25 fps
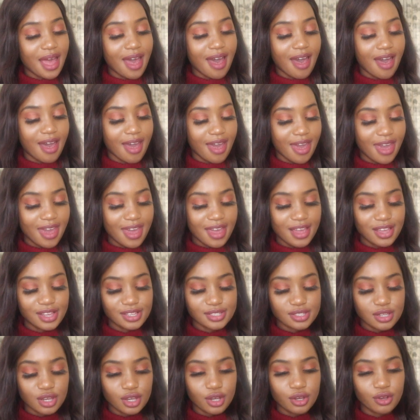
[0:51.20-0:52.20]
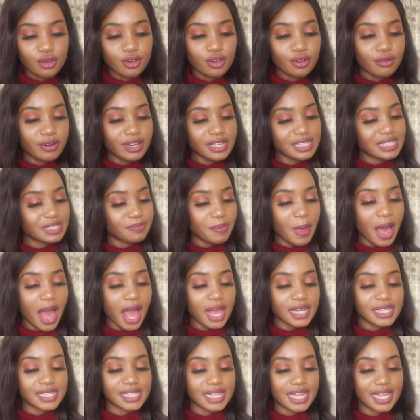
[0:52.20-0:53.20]
guys
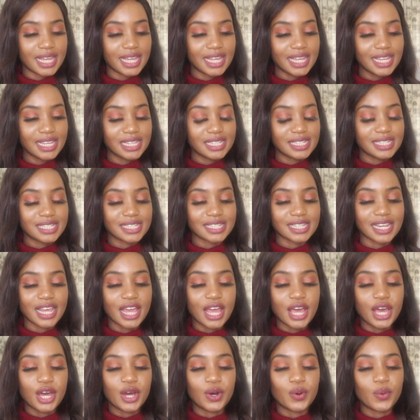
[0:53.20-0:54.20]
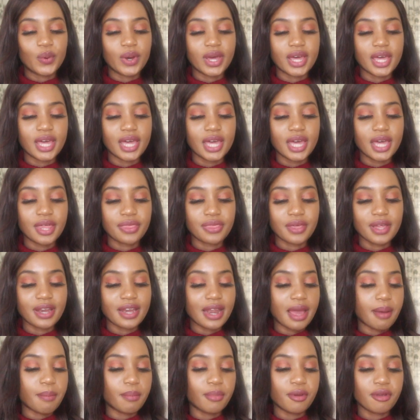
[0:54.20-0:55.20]
responded with a
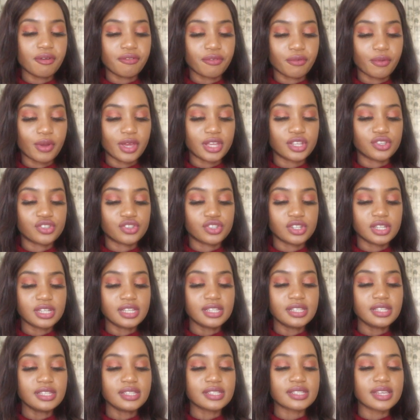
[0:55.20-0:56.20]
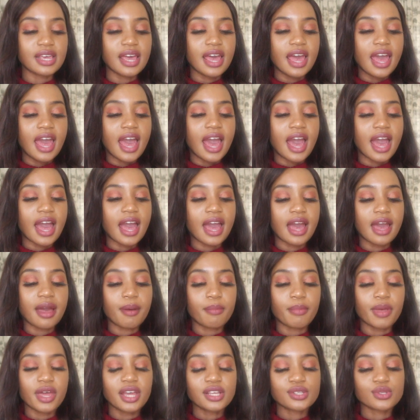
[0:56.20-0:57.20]
number of questions.
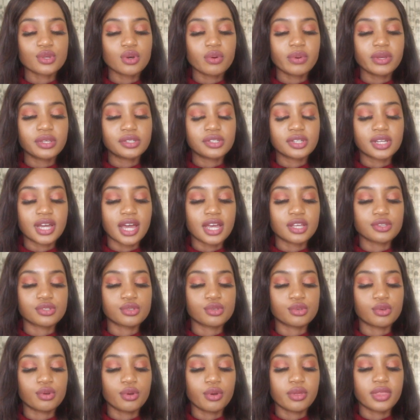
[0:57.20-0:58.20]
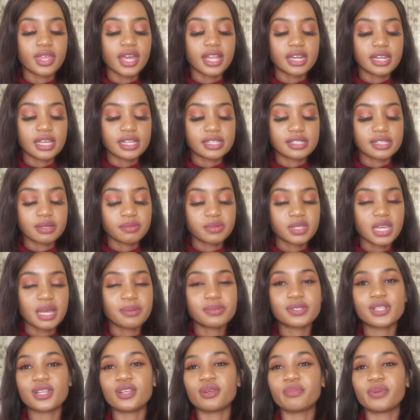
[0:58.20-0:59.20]
Um, as always, you guys know that it's
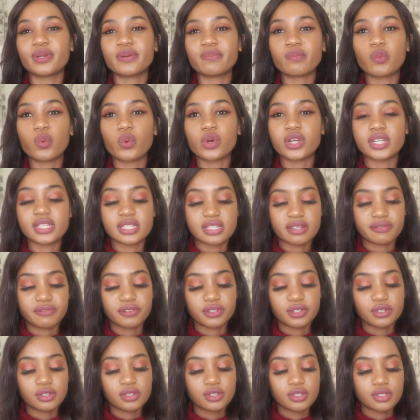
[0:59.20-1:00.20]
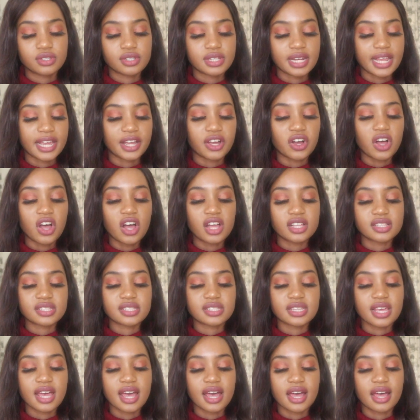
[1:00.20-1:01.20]
sometimes a little bit more difficult to like
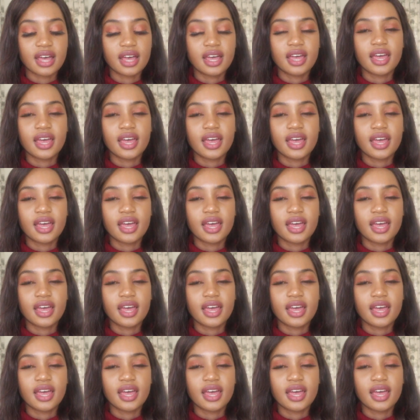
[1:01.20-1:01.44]
answer